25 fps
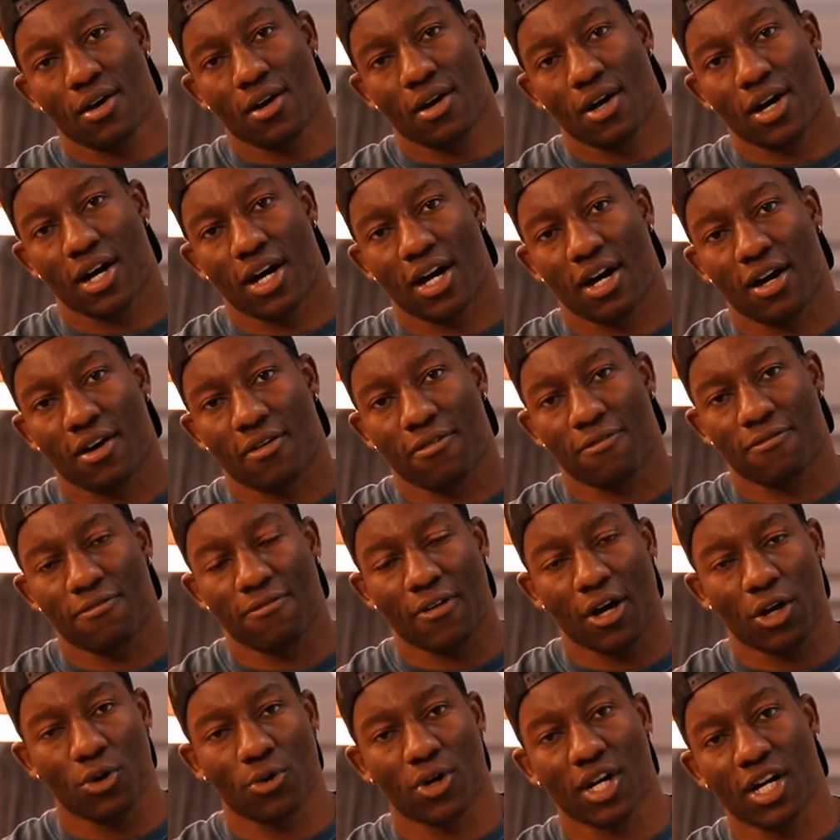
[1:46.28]

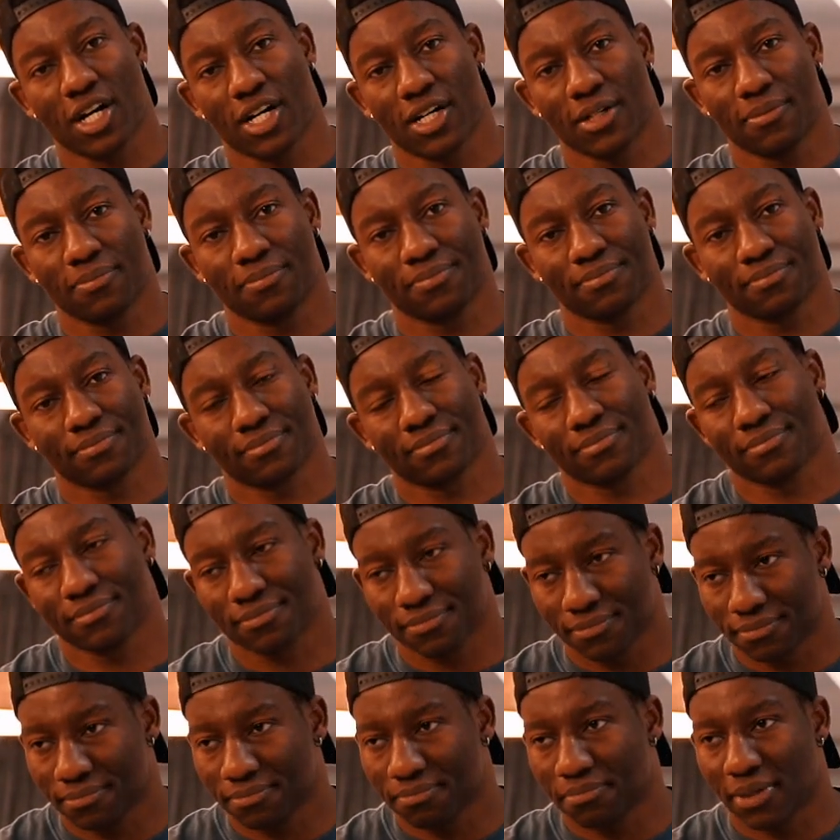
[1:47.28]
Final Cut.
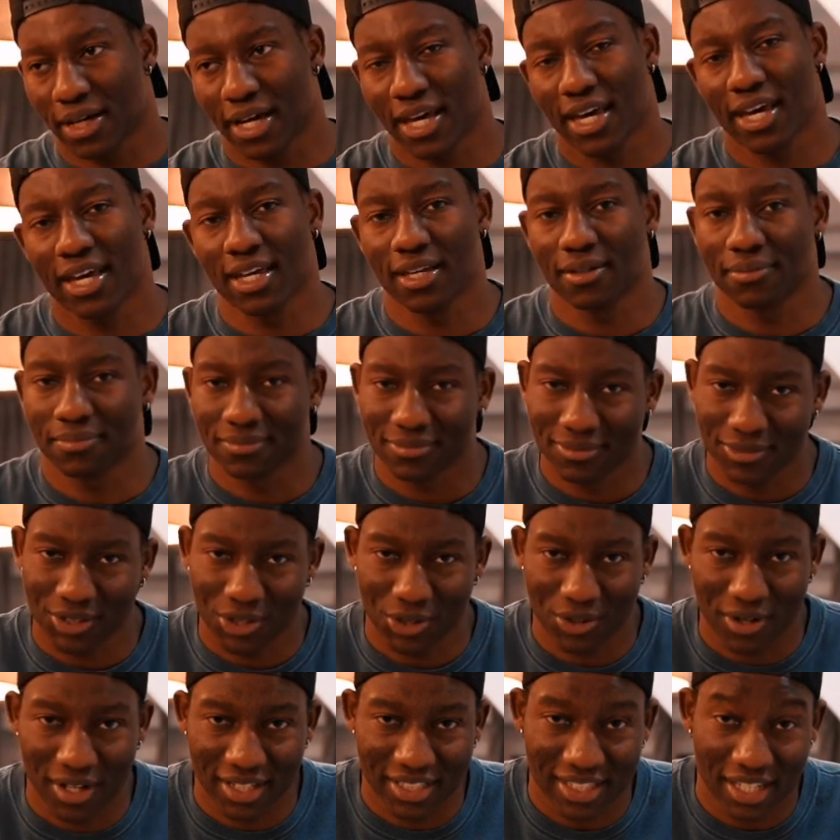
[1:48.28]
But hey,
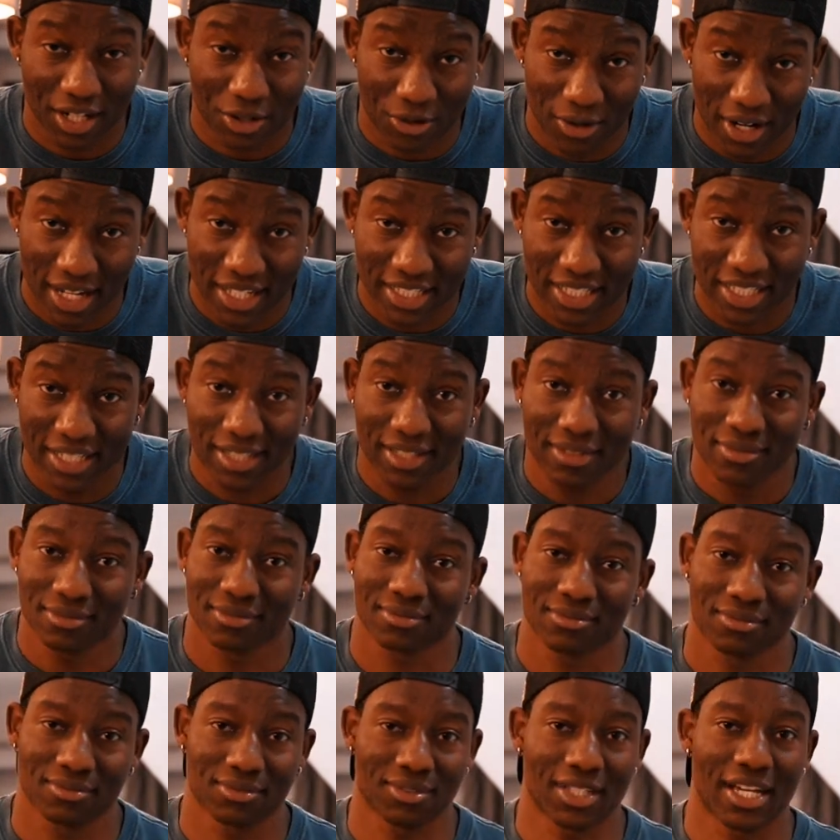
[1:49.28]
you guys start creating.
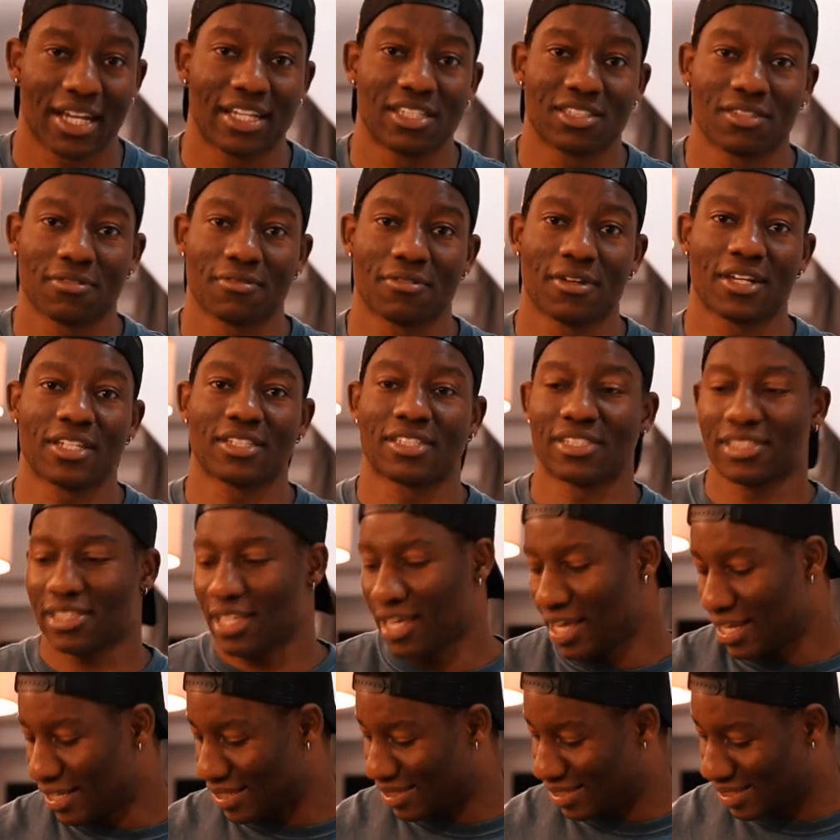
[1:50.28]
That is the
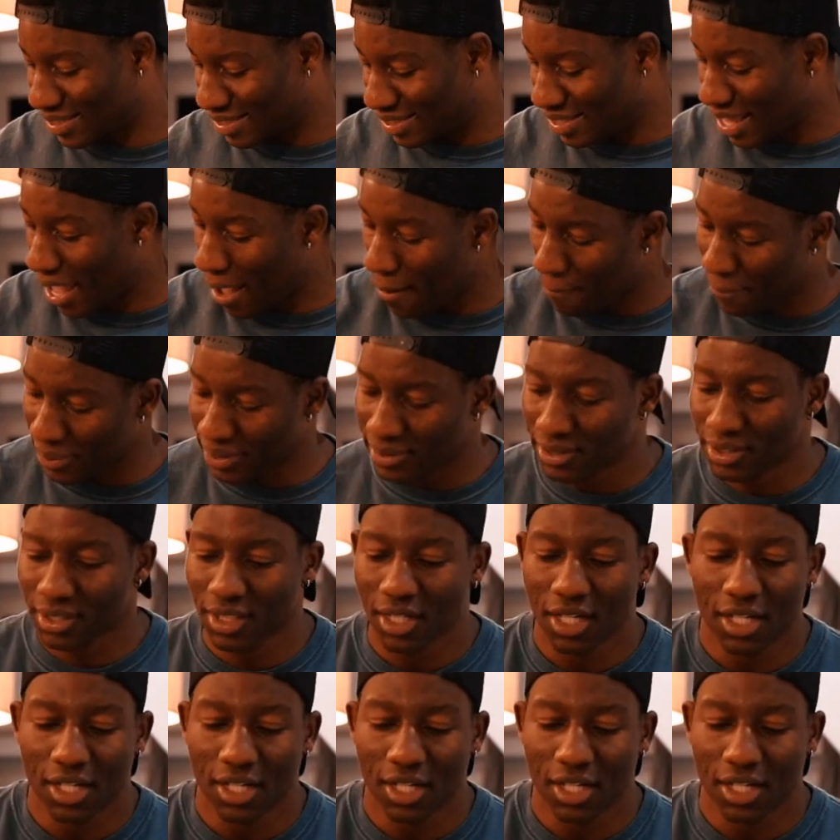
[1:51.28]
first step.